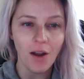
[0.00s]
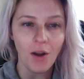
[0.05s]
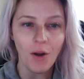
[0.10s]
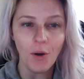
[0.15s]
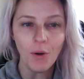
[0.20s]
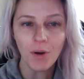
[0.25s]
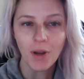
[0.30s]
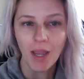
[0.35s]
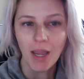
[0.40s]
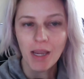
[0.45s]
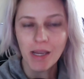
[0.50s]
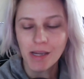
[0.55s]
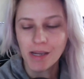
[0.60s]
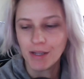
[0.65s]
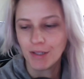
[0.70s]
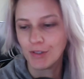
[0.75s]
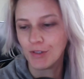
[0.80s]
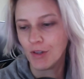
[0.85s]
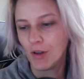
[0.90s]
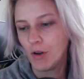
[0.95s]
Okay,
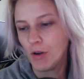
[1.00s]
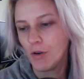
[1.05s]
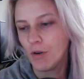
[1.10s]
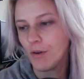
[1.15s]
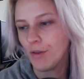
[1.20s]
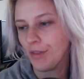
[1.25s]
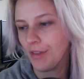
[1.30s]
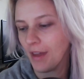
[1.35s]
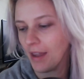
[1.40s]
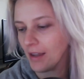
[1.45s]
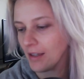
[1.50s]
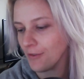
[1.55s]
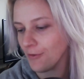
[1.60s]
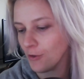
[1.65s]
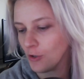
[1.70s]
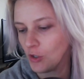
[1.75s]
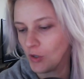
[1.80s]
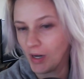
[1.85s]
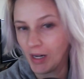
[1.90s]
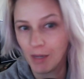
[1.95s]
so thanks
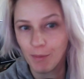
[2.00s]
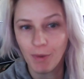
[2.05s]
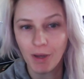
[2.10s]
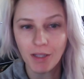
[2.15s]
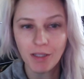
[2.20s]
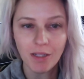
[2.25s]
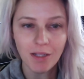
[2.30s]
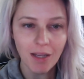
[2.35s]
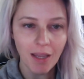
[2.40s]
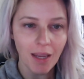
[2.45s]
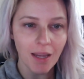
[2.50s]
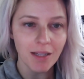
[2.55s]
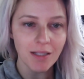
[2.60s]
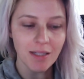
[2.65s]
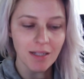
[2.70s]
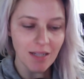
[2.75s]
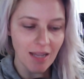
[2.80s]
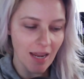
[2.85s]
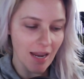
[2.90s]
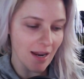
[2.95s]
for joining me today.
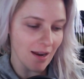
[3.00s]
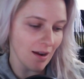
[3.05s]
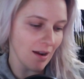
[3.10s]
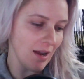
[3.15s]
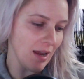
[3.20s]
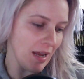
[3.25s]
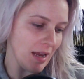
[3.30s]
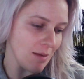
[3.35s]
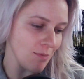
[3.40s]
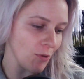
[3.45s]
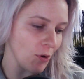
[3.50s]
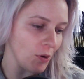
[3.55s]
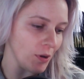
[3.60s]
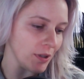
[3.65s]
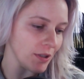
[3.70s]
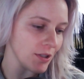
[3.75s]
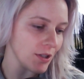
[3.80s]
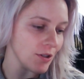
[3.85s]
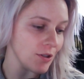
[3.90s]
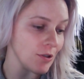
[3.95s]
Today I am
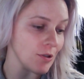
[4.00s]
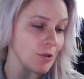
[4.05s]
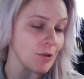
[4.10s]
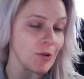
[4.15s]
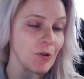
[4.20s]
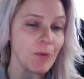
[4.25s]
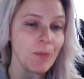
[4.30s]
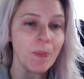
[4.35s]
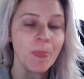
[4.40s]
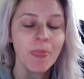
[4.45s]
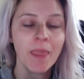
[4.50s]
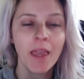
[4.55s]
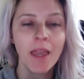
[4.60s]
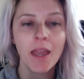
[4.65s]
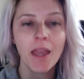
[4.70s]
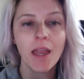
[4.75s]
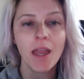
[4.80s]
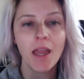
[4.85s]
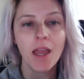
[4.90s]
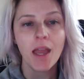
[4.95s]
going to do
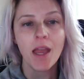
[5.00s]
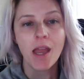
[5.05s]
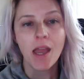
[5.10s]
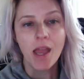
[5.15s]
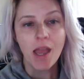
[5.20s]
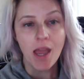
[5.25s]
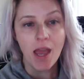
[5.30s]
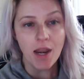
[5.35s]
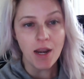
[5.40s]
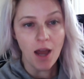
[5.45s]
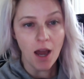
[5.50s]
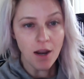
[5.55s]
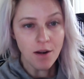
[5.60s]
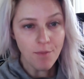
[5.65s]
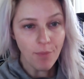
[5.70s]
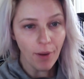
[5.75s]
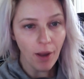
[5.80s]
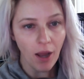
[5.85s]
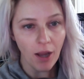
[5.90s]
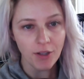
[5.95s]
an
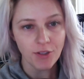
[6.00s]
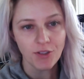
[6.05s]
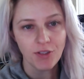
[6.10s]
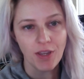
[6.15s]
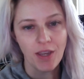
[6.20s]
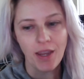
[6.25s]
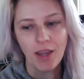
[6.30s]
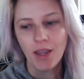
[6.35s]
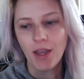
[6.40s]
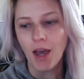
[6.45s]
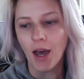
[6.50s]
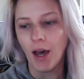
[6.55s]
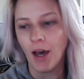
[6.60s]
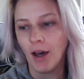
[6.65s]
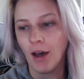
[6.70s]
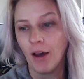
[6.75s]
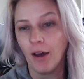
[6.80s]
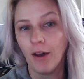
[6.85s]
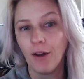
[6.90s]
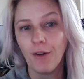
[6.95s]
unboxing
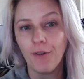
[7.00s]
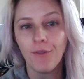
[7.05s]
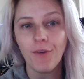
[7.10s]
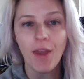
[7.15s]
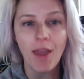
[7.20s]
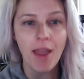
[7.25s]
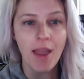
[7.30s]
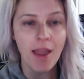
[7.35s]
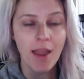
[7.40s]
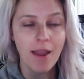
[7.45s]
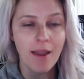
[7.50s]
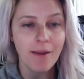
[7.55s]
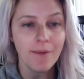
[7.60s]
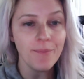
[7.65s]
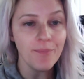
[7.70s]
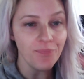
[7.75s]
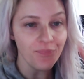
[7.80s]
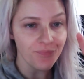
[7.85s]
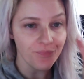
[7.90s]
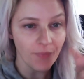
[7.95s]
of a
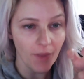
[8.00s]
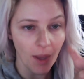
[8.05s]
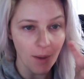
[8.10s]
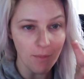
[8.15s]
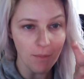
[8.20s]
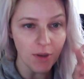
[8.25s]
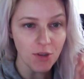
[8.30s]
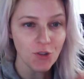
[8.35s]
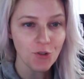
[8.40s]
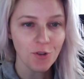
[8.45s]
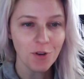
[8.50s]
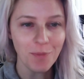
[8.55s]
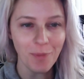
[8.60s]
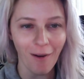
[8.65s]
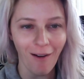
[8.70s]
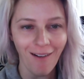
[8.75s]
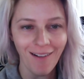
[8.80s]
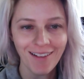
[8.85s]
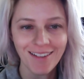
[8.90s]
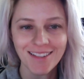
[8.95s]
mystery
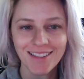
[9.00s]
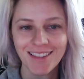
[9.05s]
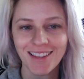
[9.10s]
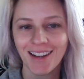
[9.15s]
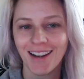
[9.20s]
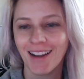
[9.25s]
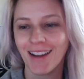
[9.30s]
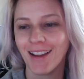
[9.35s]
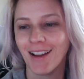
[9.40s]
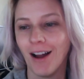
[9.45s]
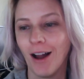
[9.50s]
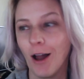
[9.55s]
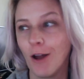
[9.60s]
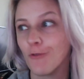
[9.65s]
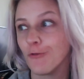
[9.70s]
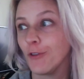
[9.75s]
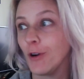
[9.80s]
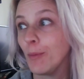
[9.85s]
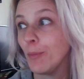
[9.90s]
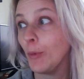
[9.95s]
box that I got
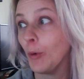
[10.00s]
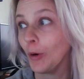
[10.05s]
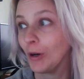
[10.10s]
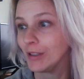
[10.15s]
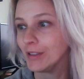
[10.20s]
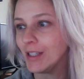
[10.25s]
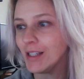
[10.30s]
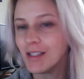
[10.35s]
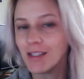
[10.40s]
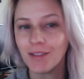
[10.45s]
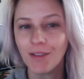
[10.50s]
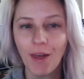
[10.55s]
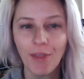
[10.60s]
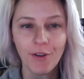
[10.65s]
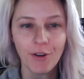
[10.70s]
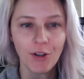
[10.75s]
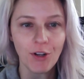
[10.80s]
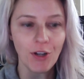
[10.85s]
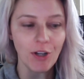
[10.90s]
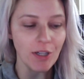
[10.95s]
from Portland
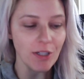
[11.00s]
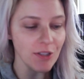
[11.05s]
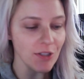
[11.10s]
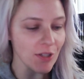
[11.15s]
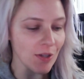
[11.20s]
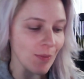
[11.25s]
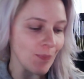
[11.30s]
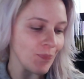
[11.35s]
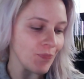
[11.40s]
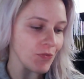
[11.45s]
Leather Goods.